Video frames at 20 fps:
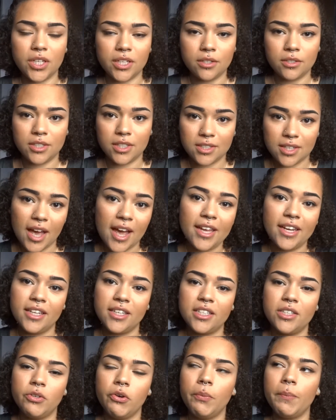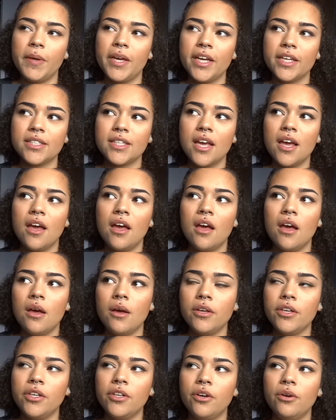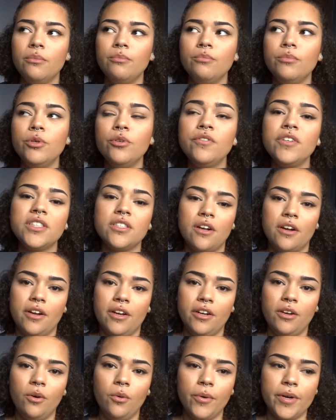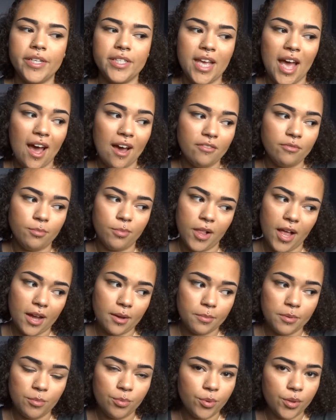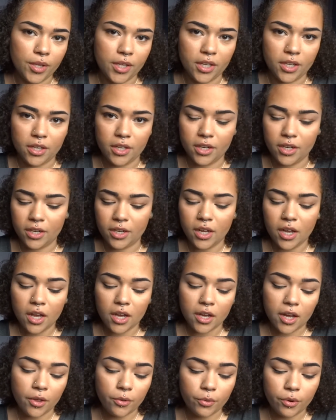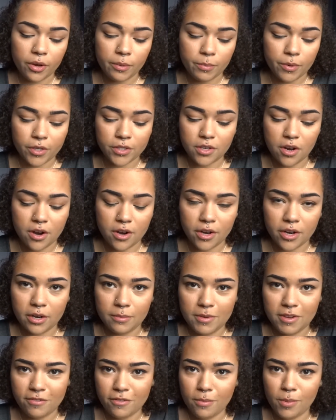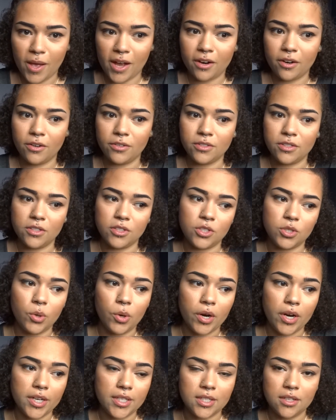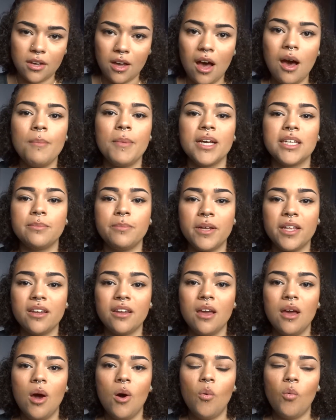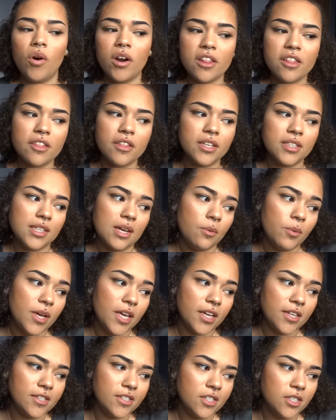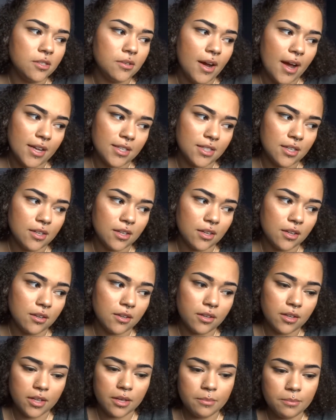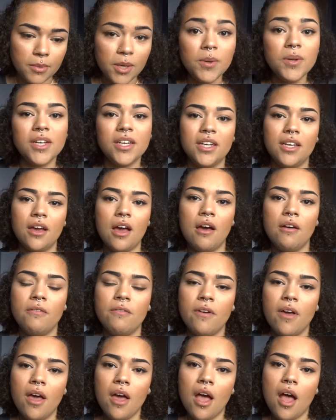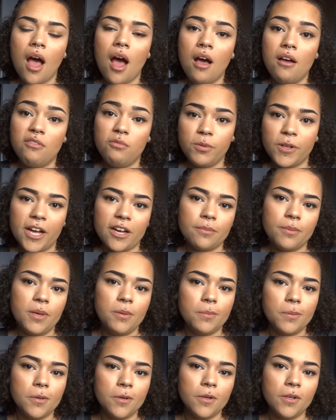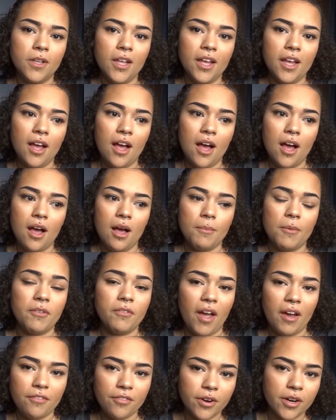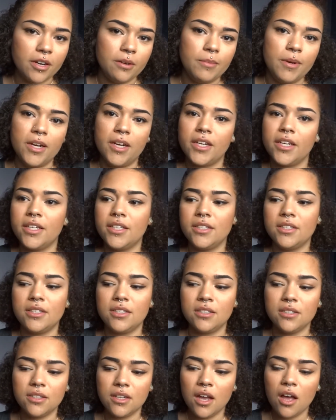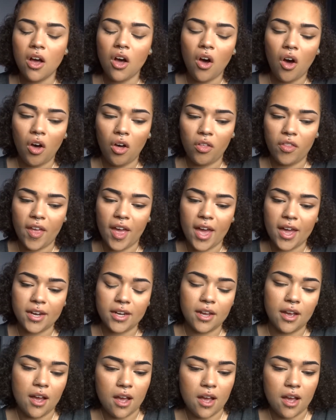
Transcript: society to do it. Because, you know, movies aren't going to always have black people in it, and coloring books aren't going to be for black girls and stories and comics. But one of the things that we can do as a community of black people, of African Americans and all that,